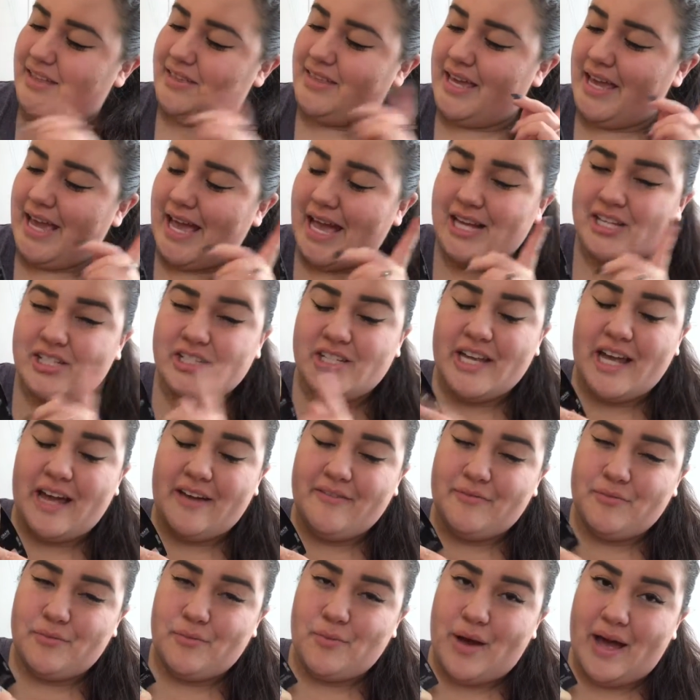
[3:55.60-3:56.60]
They actually
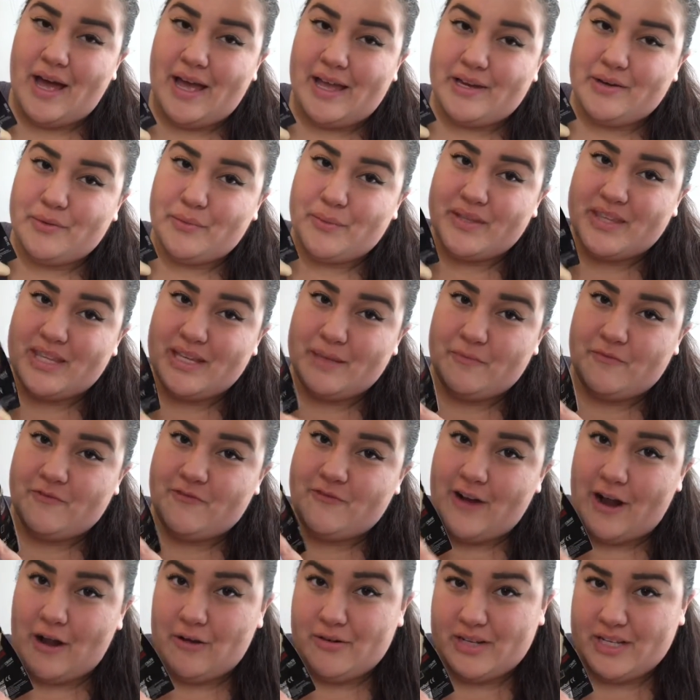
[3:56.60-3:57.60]
have one with him
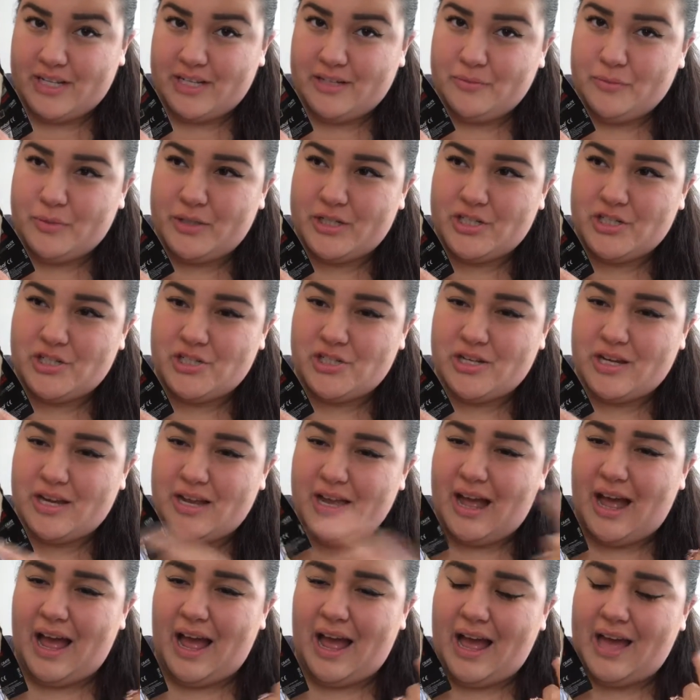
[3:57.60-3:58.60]
frowning, which
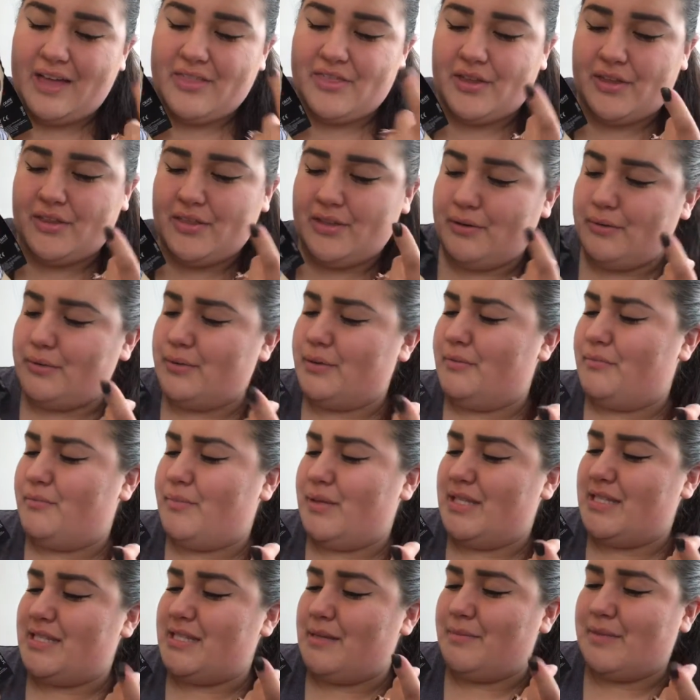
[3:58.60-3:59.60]
I thought that would have
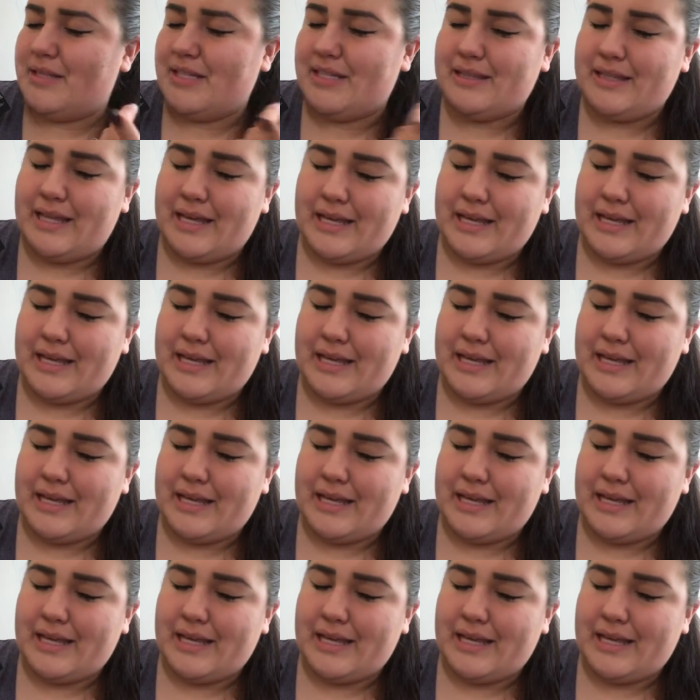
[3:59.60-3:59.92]
been something